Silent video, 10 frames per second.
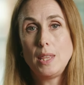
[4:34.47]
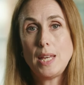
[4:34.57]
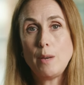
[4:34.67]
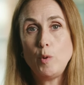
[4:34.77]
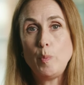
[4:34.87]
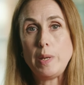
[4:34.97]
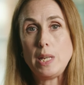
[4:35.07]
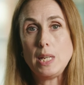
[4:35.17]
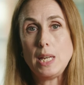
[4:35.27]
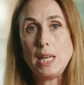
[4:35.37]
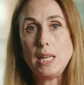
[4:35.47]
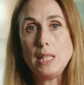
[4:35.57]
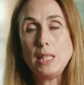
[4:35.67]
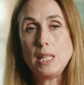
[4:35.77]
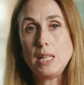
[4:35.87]
there will be
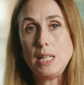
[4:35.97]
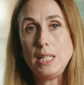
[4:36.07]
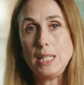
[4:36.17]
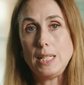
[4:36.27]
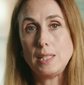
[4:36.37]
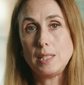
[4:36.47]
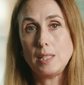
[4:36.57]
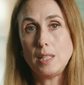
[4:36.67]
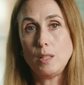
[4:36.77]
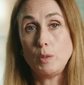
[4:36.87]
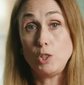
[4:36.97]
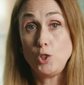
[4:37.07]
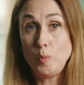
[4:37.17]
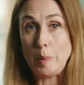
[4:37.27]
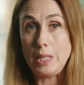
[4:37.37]
in the lease, or there
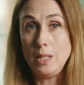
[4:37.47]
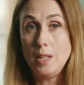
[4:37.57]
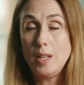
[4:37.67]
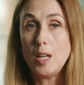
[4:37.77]
should be,